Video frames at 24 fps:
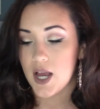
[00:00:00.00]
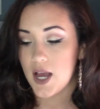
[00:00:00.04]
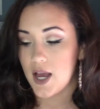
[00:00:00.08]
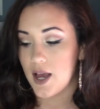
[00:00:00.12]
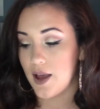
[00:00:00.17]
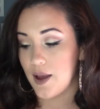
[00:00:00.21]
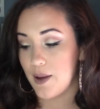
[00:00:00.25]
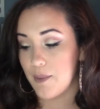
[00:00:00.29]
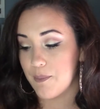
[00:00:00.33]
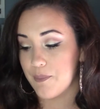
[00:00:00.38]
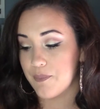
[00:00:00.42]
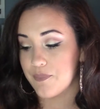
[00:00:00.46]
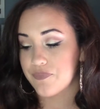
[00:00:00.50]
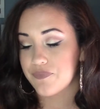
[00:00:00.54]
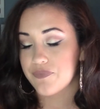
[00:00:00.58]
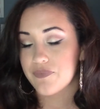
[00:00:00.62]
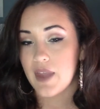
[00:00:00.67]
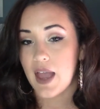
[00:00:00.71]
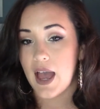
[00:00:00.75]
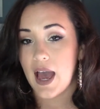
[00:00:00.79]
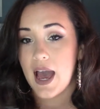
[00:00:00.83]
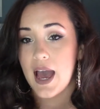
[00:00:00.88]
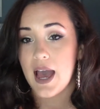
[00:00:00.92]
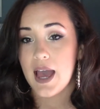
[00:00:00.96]

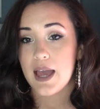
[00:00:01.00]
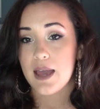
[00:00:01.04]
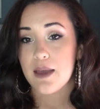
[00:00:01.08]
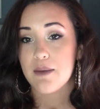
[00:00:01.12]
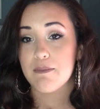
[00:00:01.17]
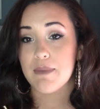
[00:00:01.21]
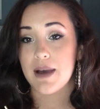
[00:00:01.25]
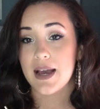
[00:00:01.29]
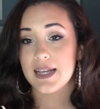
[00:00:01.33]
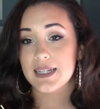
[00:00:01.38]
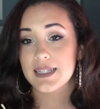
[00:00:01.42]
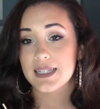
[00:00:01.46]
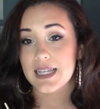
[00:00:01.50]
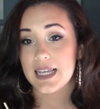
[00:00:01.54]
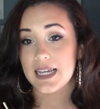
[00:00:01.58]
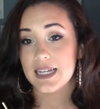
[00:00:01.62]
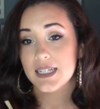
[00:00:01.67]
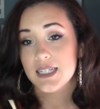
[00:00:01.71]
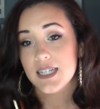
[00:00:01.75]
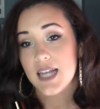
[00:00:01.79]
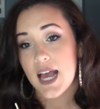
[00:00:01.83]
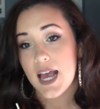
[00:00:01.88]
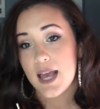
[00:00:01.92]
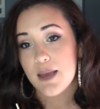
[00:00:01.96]
My
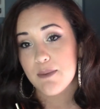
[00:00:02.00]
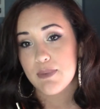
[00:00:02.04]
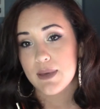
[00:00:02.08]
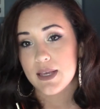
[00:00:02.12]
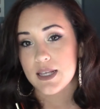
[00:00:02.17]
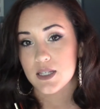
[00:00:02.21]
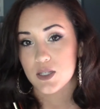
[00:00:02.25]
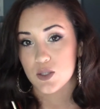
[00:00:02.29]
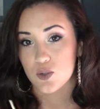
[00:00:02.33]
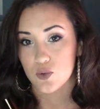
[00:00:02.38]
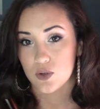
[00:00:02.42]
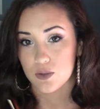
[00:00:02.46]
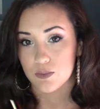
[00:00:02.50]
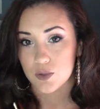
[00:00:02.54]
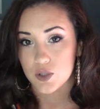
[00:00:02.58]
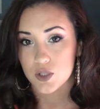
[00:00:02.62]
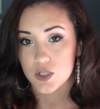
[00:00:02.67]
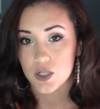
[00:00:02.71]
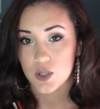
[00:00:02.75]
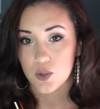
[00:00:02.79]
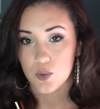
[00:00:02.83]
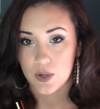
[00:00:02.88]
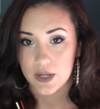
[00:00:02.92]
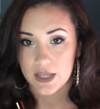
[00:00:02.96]
skin type is normal
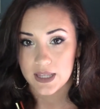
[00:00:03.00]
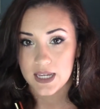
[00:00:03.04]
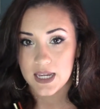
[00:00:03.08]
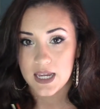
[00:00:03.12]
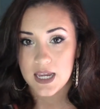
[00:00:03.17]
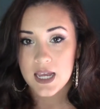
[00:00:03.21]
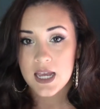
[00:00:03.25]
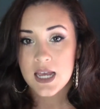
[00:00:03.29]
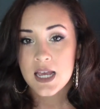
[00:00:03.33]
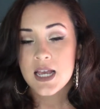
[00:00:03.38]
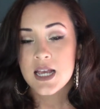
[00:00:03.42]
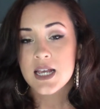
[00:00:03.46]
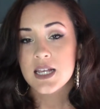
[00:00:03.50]
to oily,